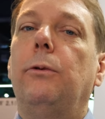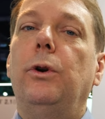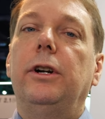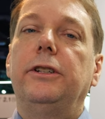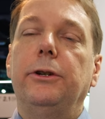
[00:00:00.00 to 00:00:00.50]

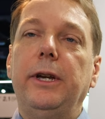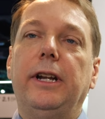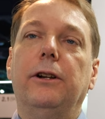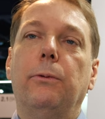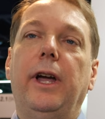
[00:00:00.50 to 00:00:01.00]
we're doing
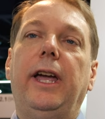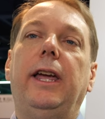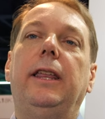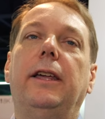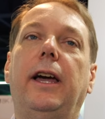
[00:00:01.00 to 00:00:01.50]
it in a
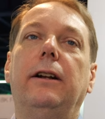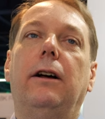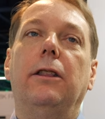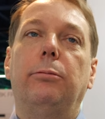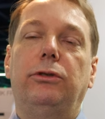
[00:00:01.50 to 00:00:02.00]
way that
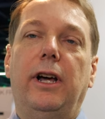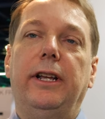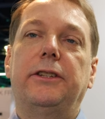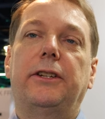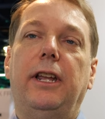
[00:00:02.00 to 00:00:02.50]
all the
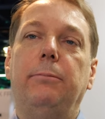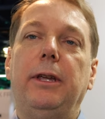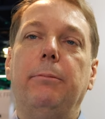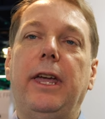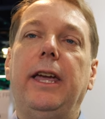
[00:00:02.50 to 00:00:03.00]
products can
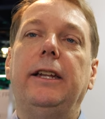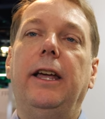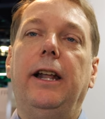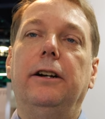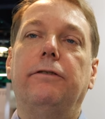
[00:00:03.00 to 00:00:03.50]
be made
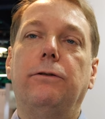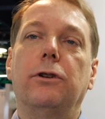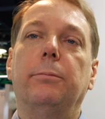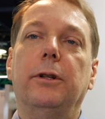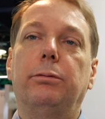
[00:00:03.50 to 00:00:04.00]
at an
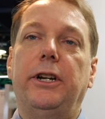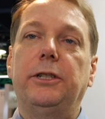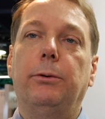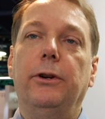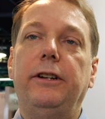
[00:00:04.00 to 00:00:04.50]
affordable
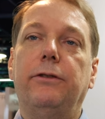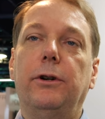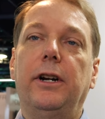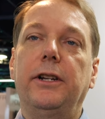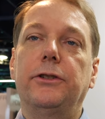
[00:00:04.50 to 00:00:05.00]
price point for
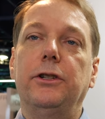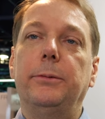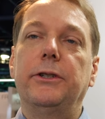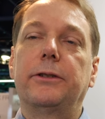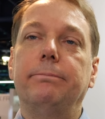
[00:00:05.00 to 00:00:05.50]
our
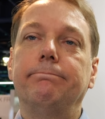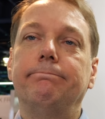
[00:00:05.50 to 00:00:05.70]
consumers.